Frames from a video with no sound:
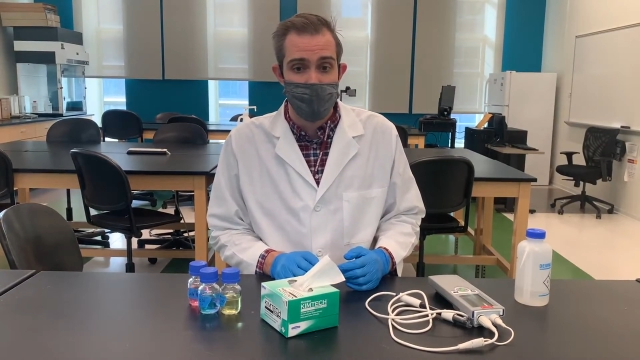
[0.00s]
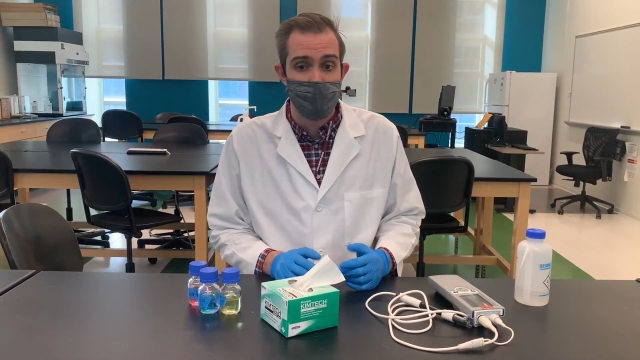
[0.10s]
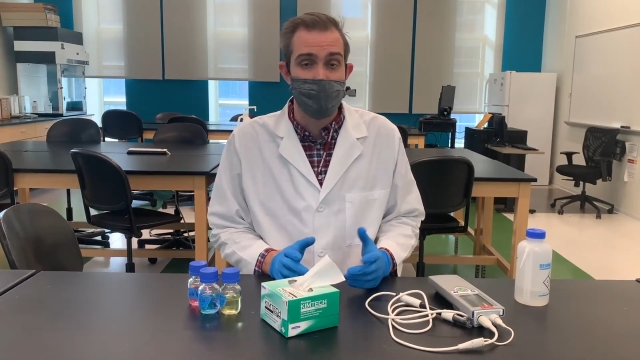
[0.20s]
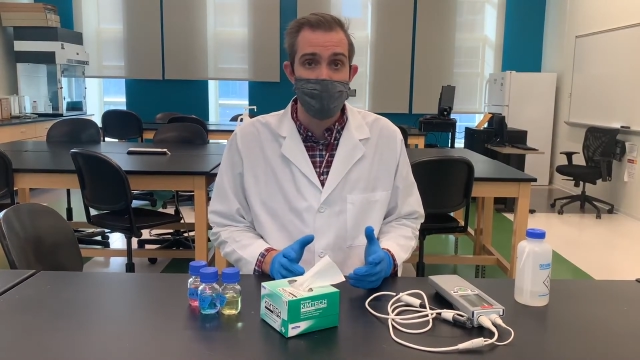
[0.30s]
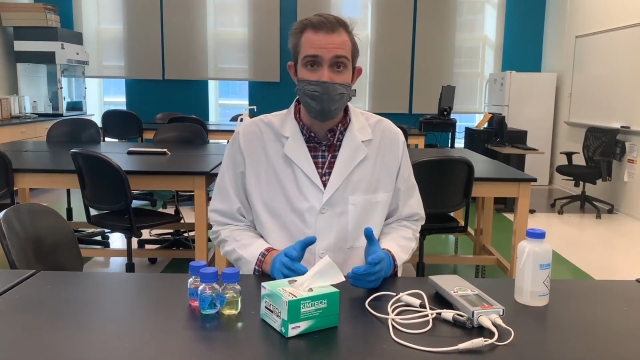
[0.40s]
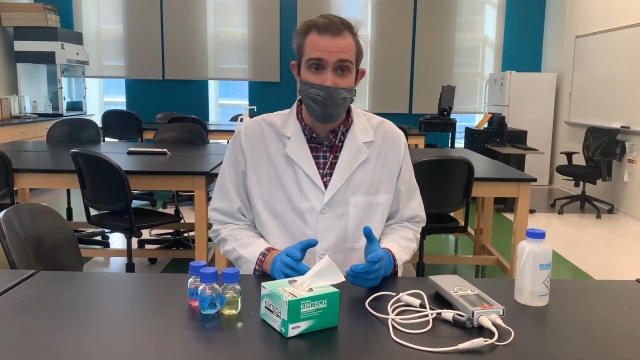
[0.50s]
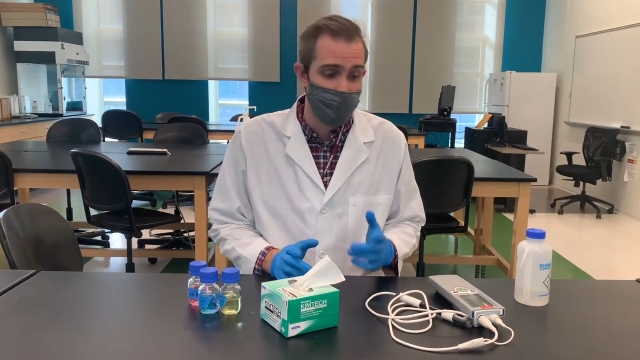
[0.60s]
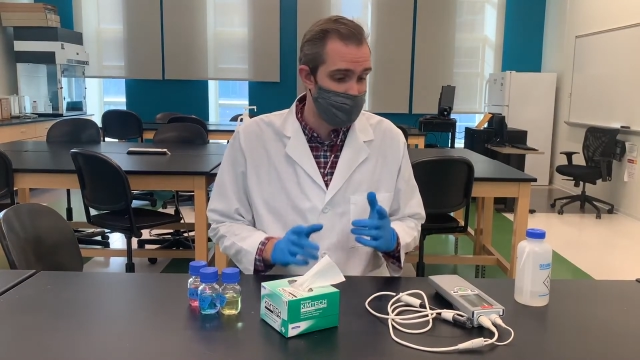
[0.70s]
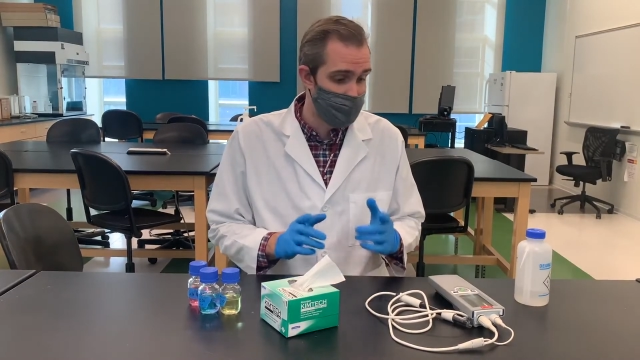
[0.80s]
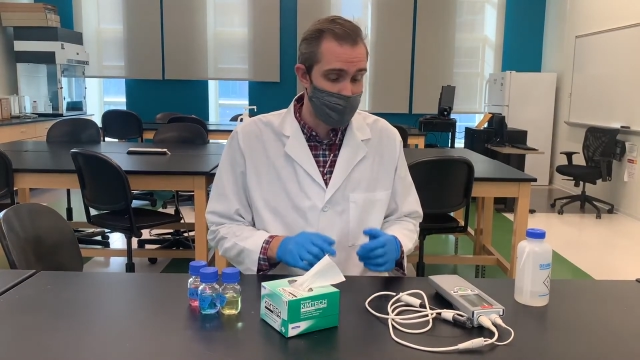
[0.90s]
Before you
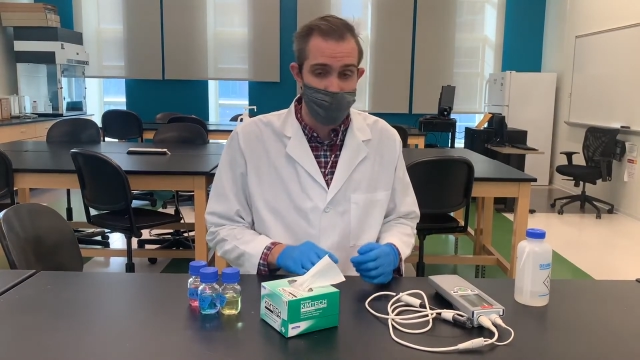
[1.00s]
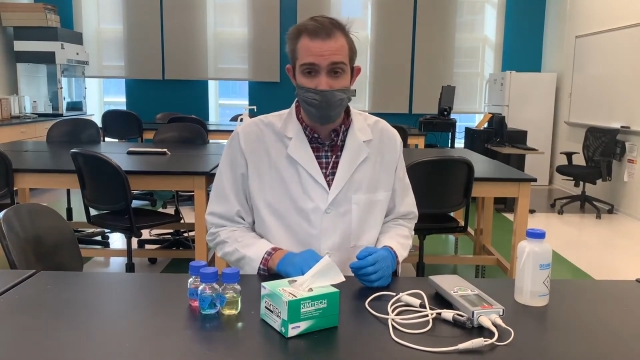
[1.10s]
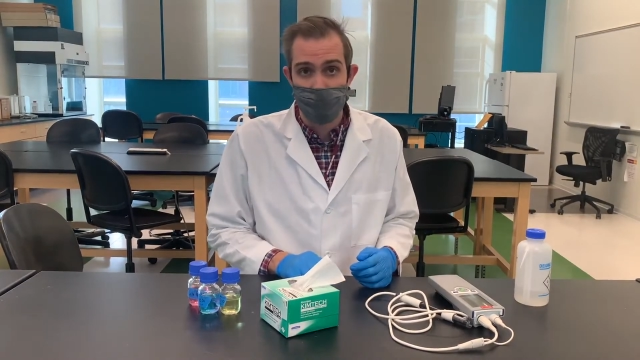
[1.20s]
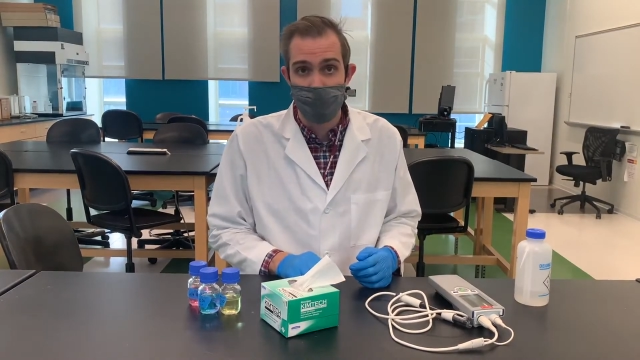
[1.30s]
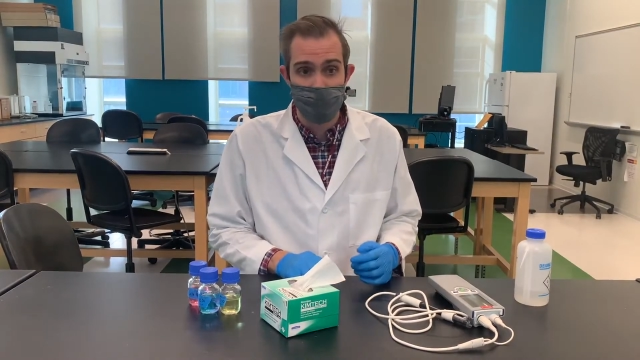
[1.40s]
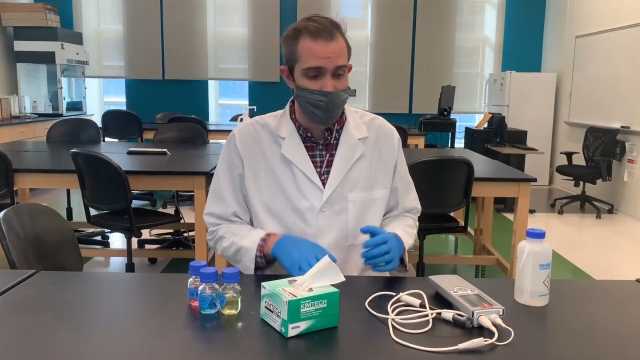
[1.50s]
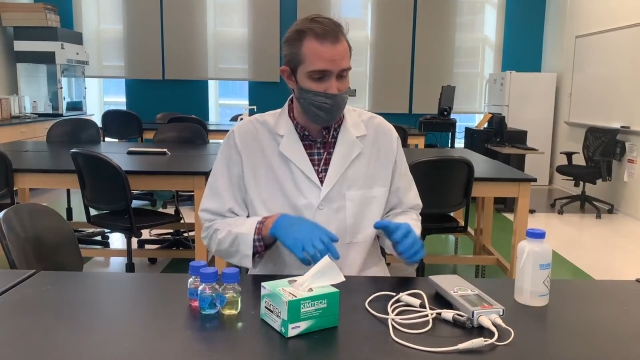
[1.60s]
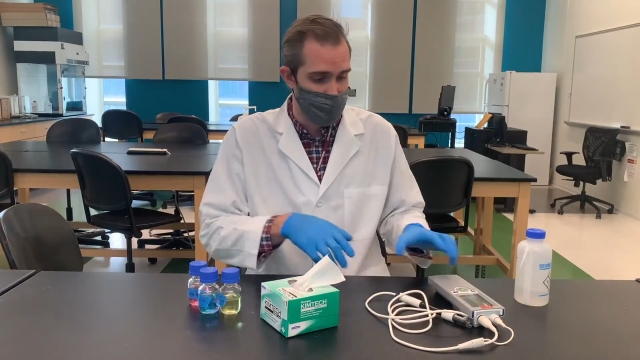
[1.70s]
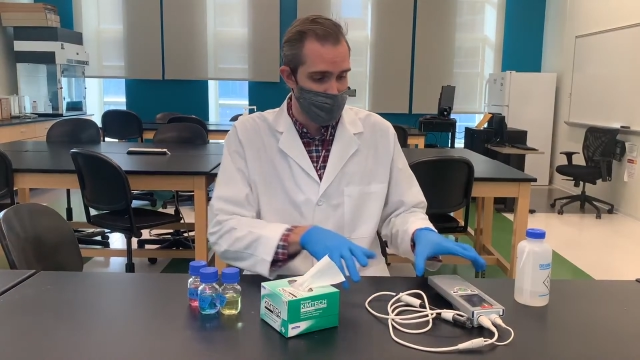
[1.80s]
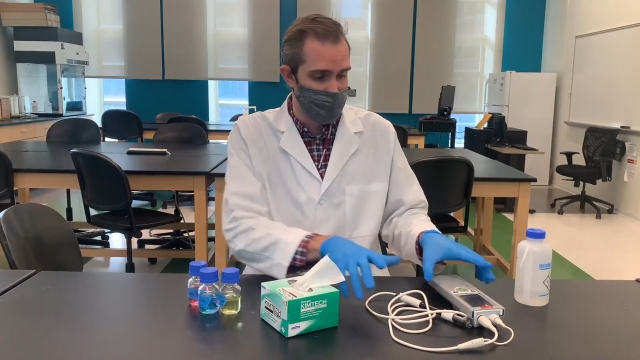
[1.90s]
start, we'll need to gather a few
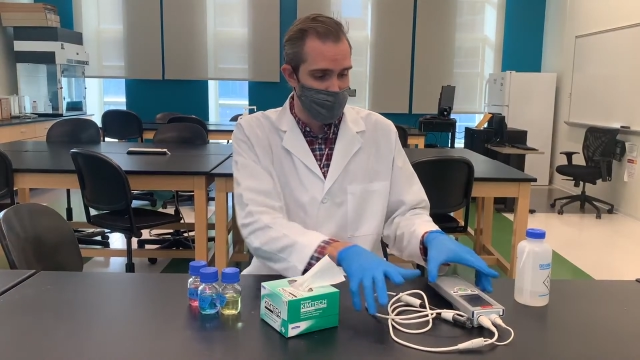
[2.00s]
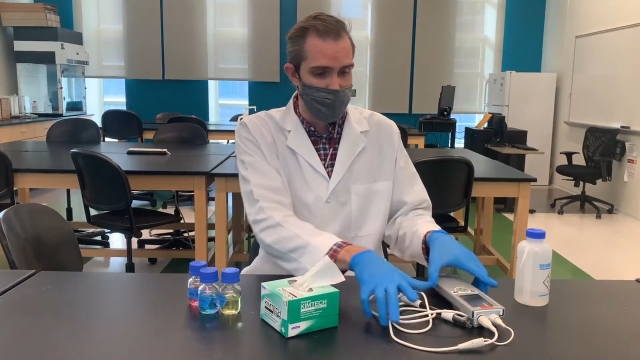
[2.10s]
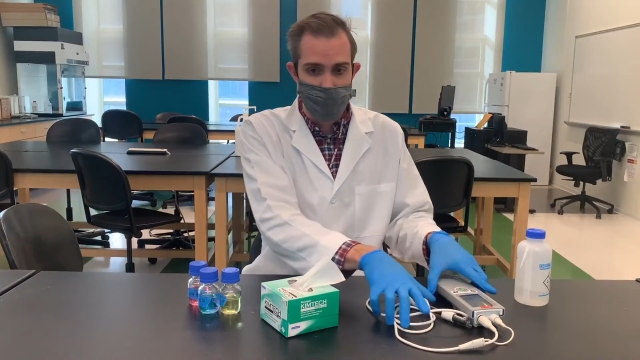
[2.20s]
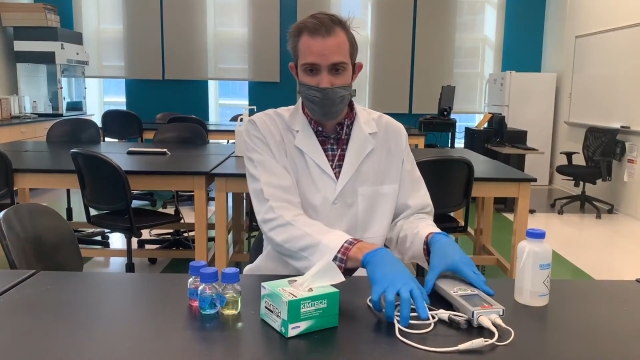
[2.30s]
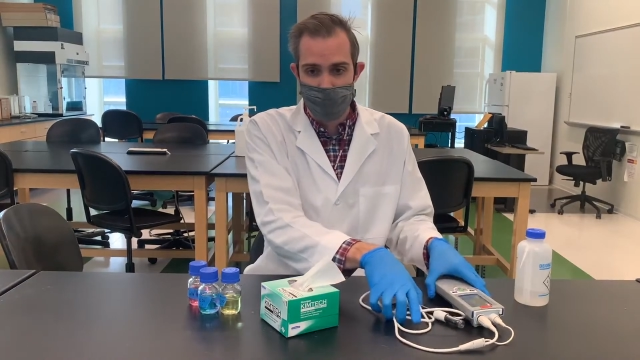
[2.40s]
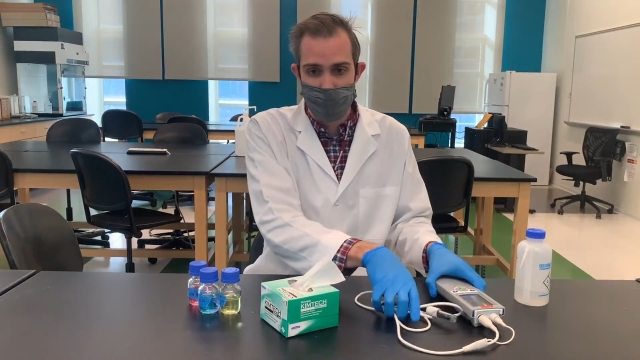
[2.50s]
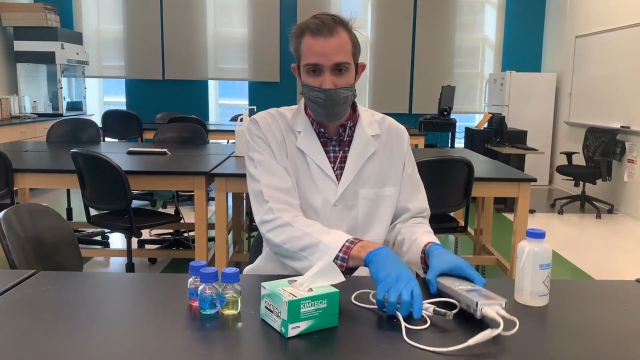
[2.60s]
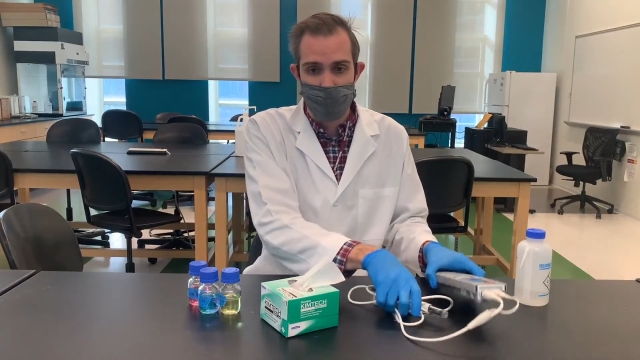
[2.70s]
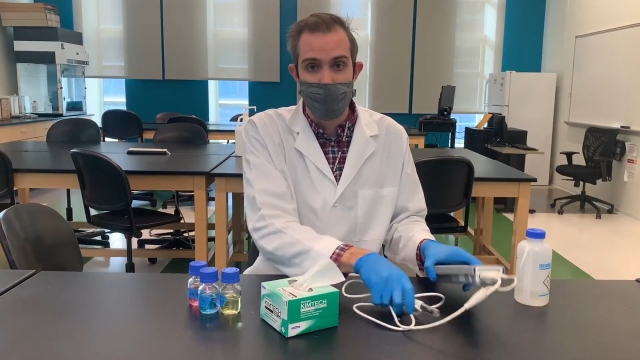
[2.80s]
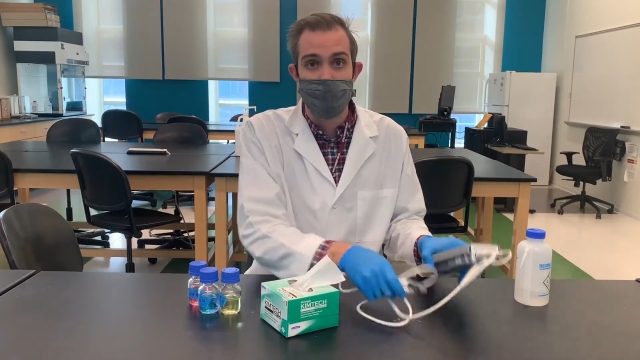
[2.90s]
things. First, you'll
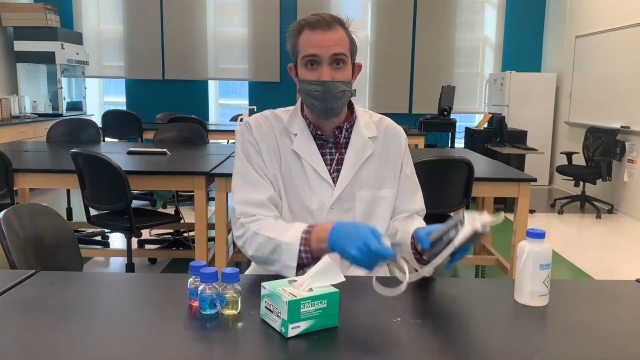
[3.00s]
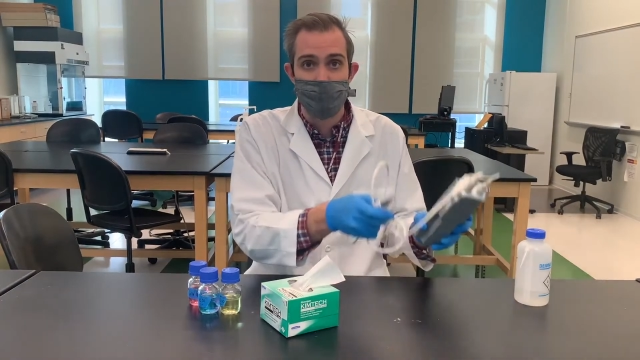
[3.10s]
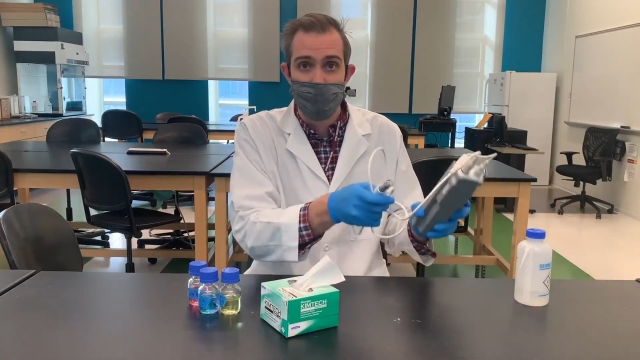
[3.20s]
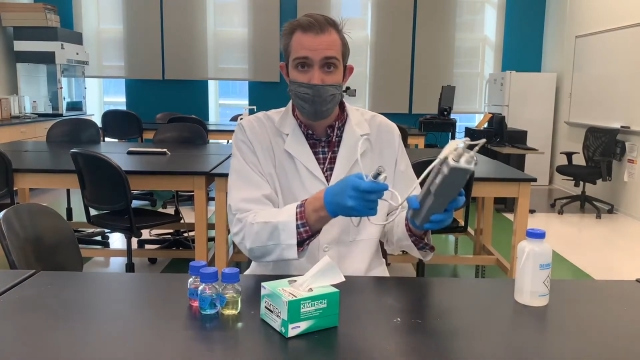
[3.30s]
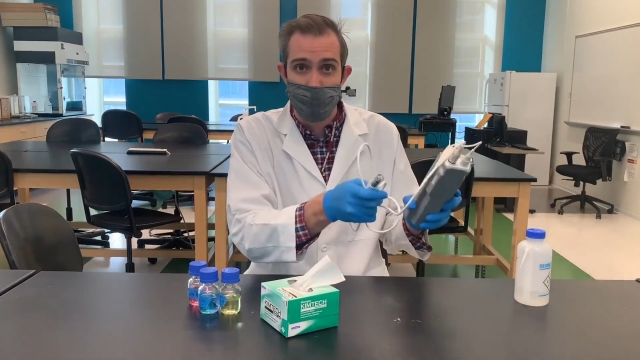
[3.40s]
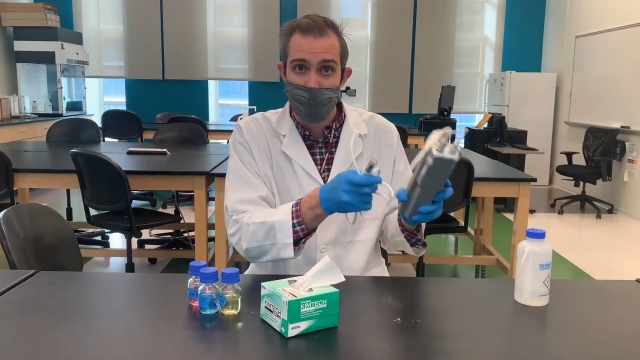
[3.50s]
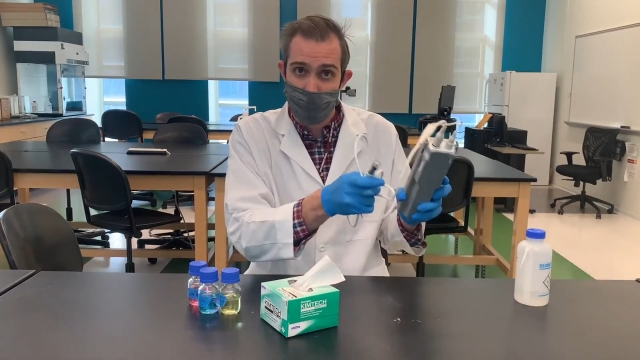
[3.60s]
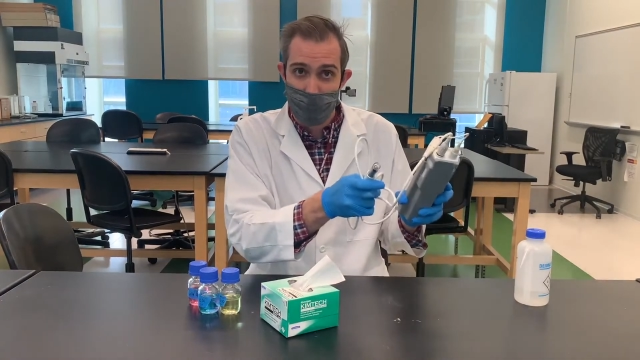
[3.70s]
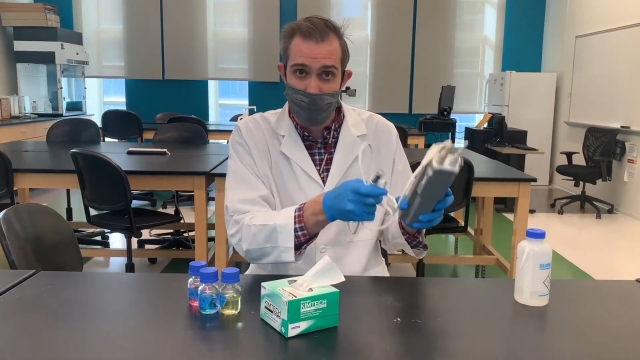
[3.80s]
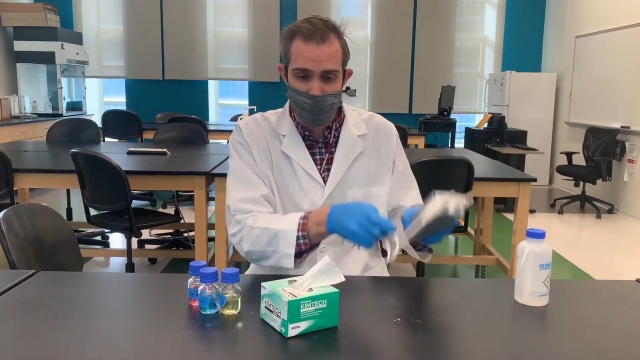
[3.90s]
need the 7-to-go
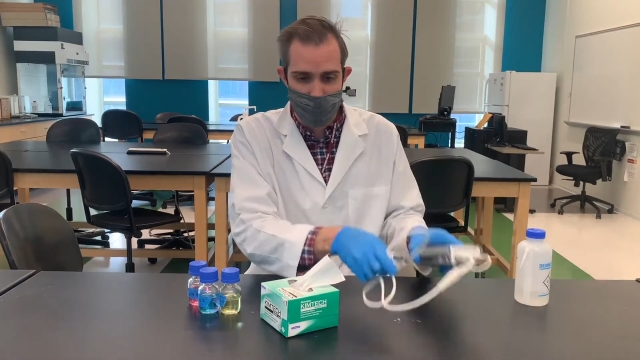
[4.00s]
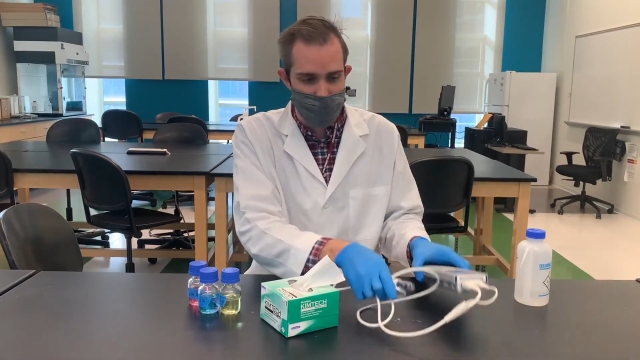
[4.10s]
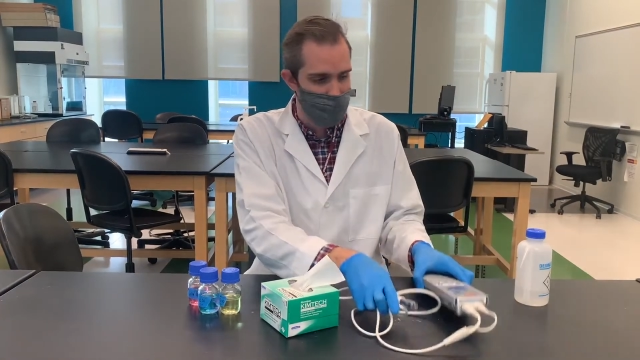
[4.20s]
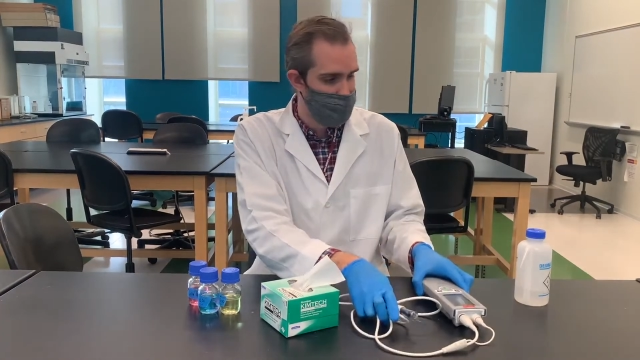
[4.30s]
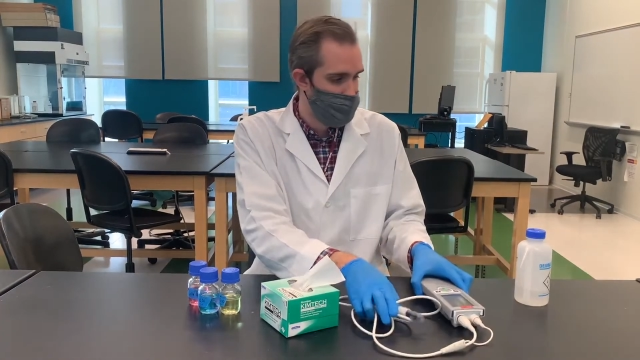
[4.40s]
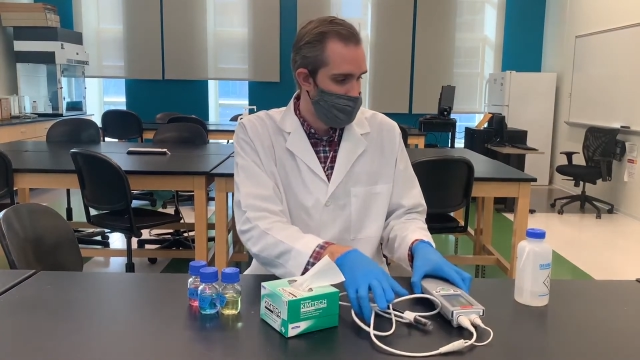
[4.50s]
pH meter.